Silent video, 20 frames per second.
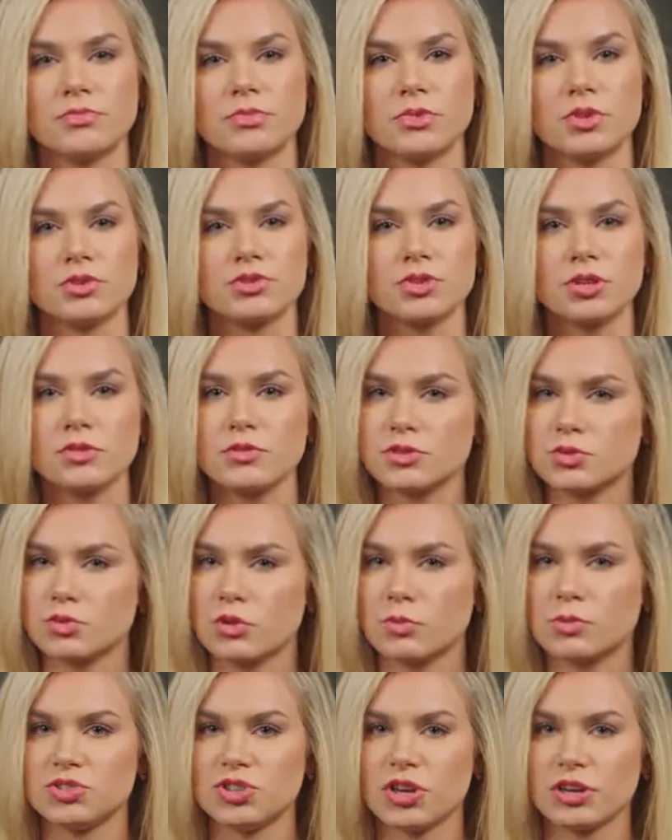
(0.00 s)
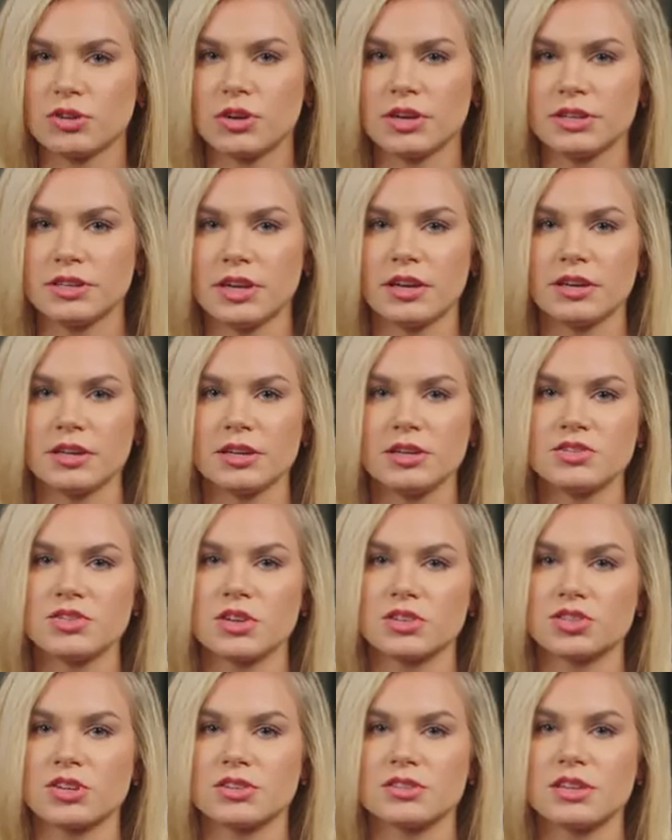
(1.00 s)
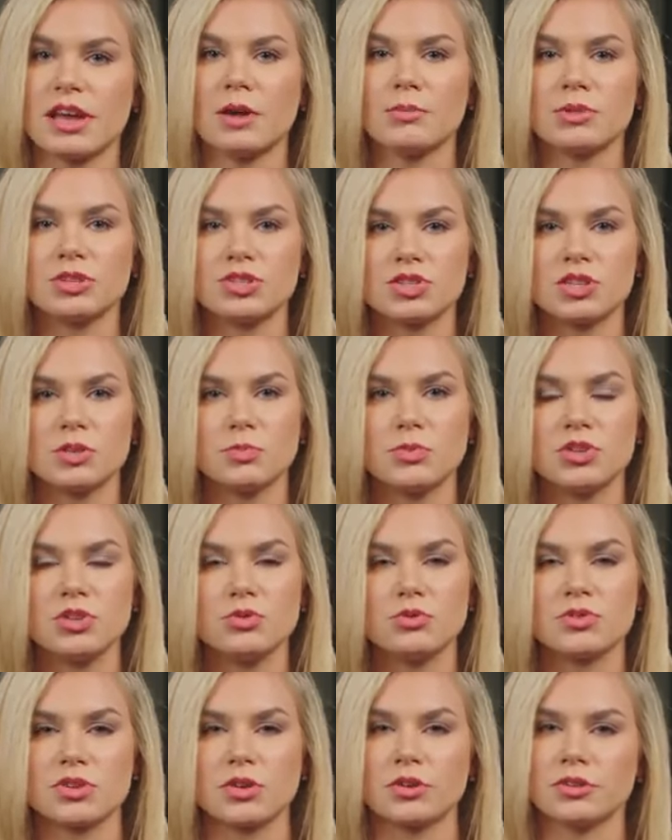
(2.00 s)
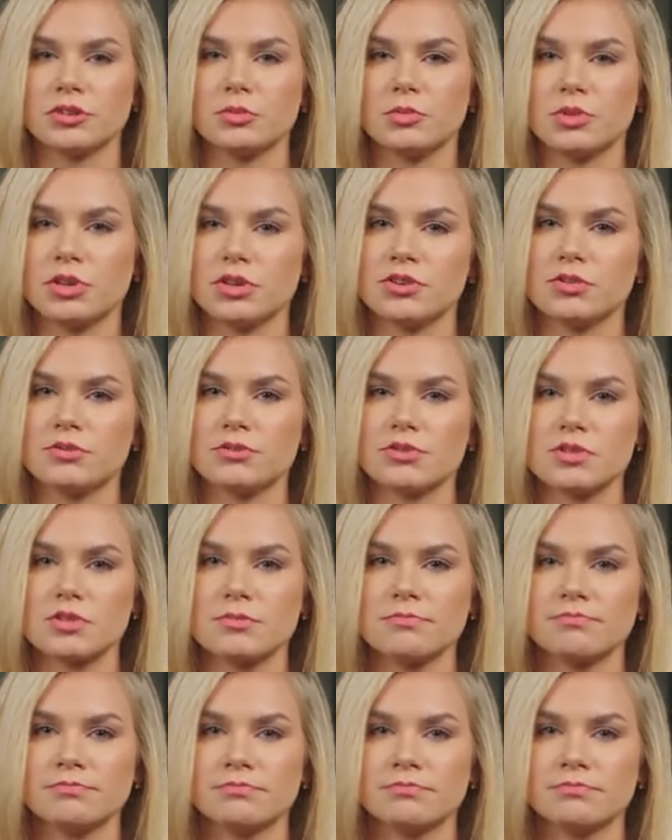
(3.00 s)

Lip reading: The servers will be generating data such as how much CPU is currently being used.